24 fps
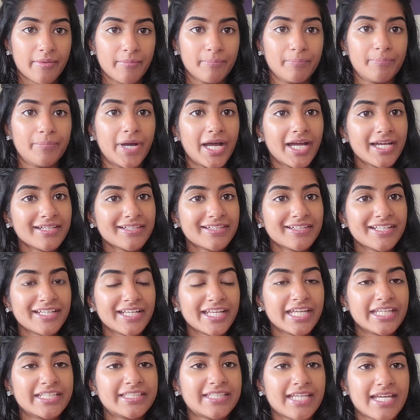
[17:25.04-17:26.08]
But
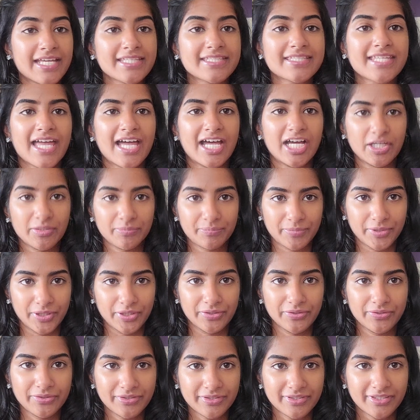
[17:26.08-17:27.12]
it does help
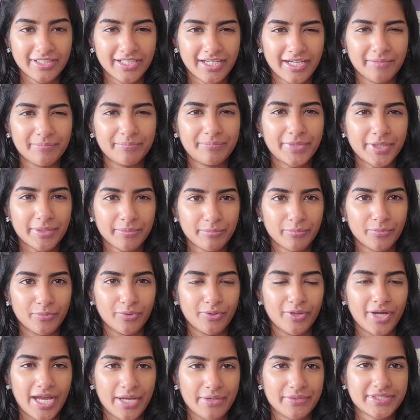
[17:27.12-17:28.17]
you a bit
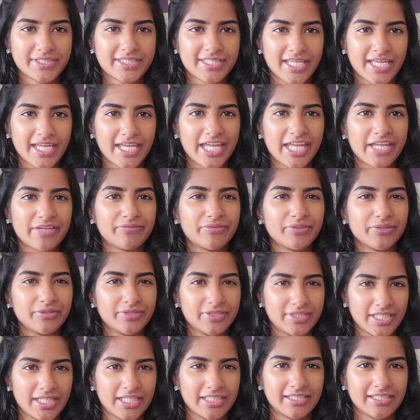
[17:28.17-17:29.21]
more, I would say, if you
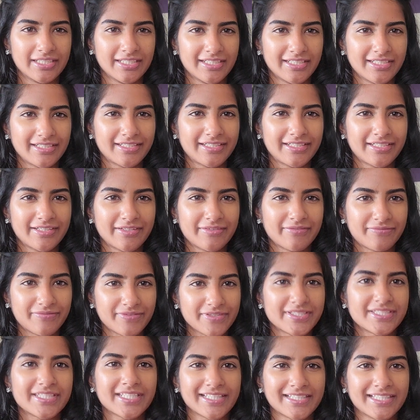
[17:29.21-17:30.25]
did
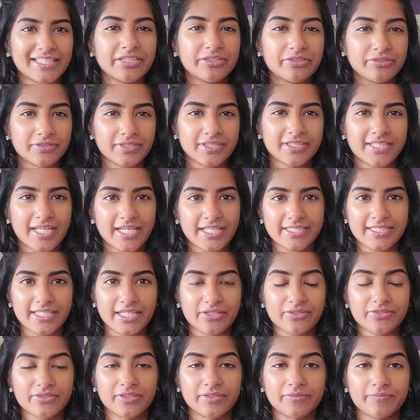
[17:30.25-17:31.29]
physically do the
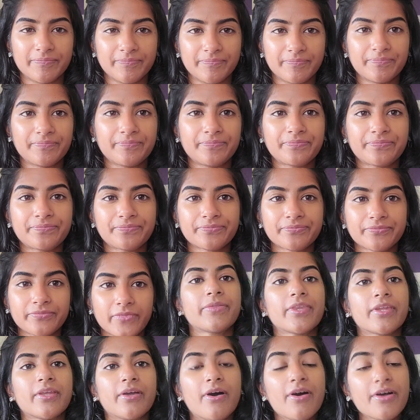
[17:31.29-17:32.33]
dissection.
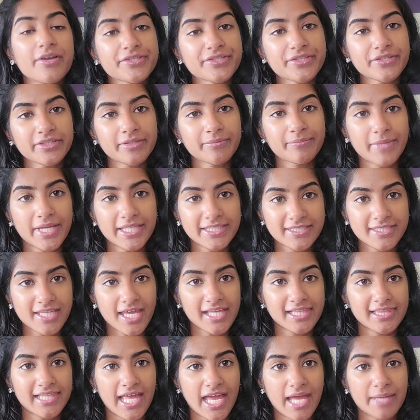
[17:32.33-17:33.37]
Also, the
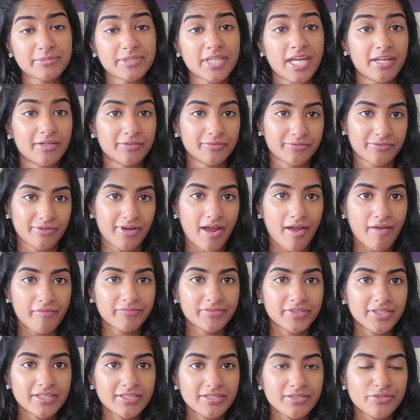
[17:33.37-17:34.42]
MedSci labs are in
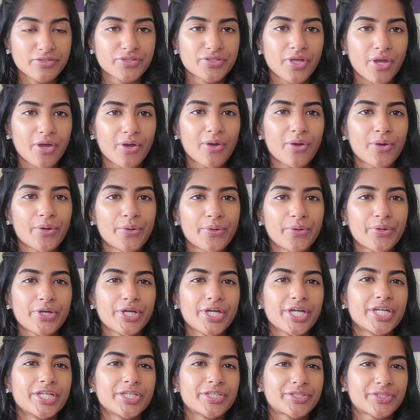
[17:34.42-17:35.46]
Grafton, so
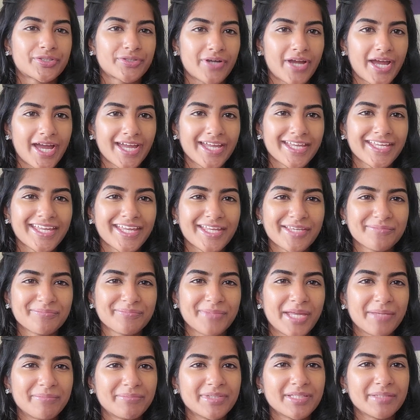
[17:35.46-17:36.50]
try and
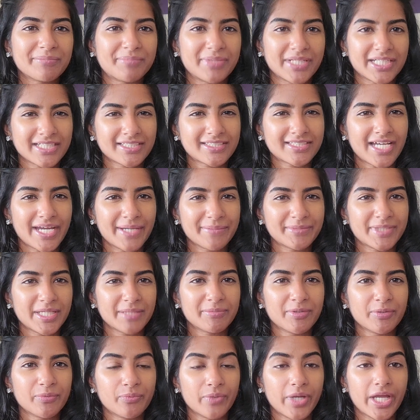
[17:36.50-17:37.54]
maybe pick a
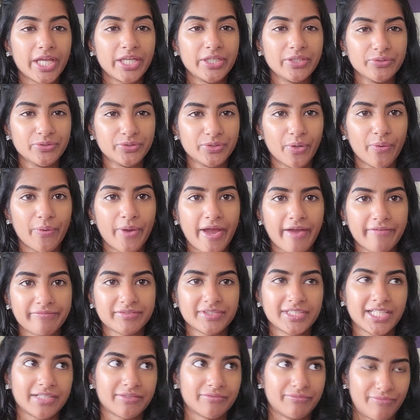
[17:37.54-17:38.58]
timetable where you don't have to
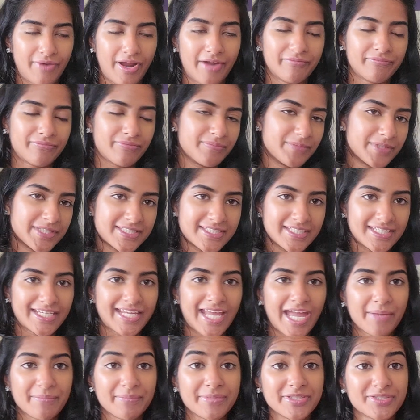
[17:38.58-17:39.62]
like run from the city
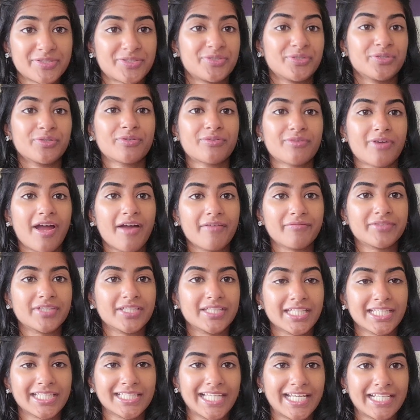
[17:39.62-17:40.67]
campus to Grafton
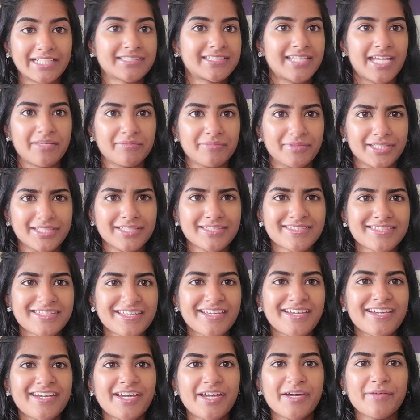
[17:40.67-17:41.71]
in like 10 minutes,
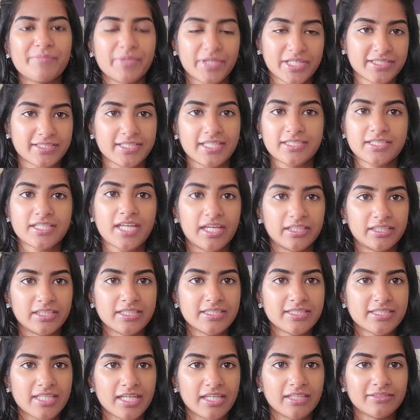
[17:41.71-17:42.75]
because that's kind of
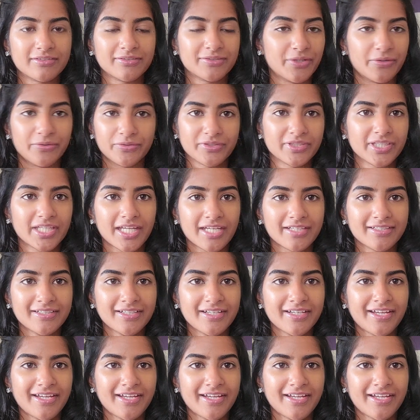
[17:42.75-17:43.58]
insane. Don't do that.